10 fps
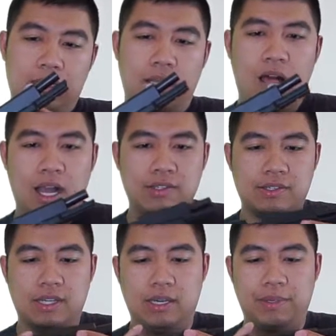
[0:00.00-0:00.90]

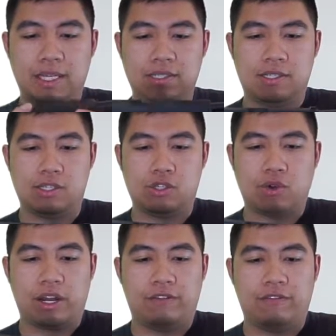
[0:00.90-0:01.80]
Glocks, because it's a
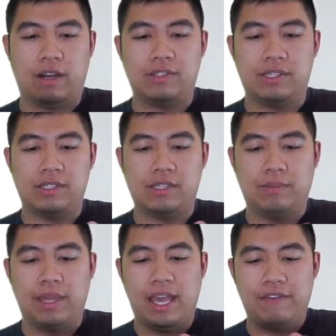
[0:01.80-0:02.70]
striker fire
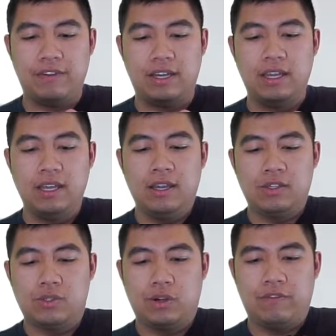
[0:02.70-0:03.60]
system, they have a
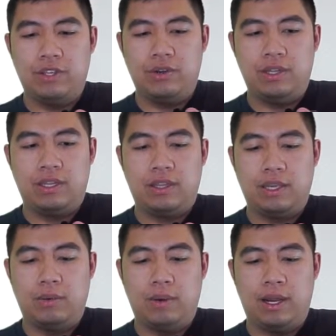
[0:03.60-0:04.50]
sort of a unique
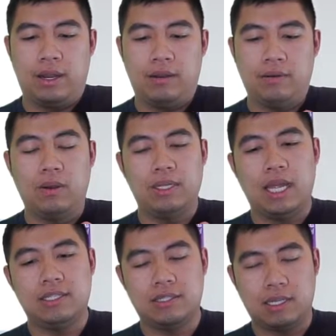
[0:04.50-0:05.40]
thing where, well,
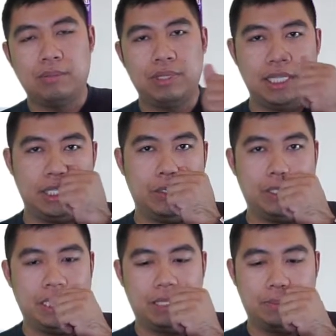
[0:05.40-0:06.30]
not completely
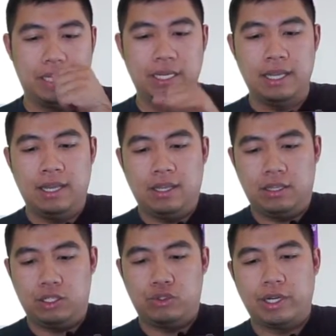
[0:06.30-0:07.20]
unique, but
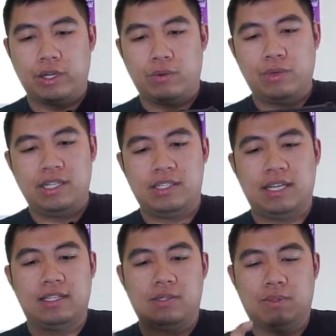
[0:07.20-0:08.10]
the trigger
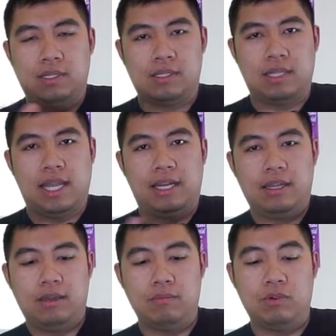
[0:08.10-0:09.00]
resets when the slide
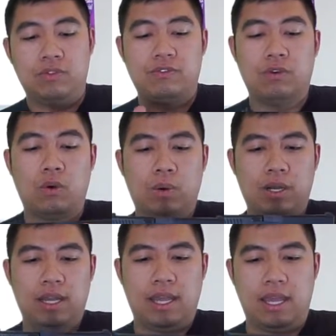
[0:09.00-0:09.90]
moves
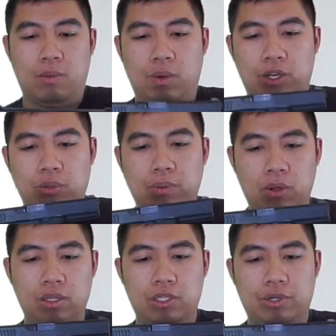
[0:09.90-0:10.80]
forward, and when you
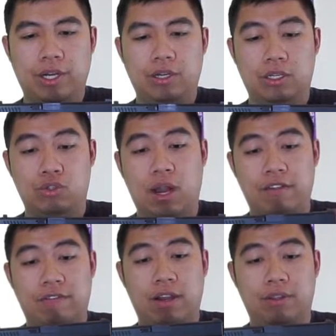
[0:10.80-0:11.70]
pull the trigger to dry
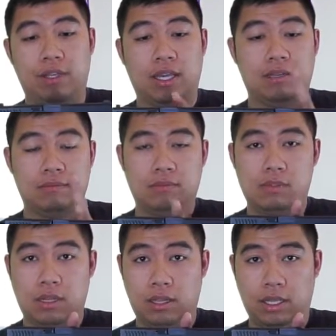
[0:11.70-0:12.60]
fire the gun,
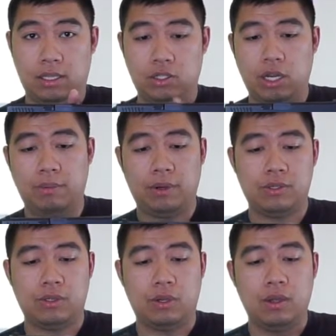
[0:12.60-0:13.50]
there's nothing in the chamber,
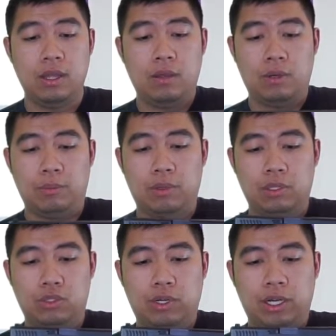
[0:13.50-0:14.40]
so you pull
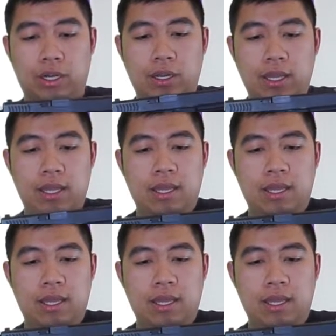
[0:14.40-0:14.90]
the trigger,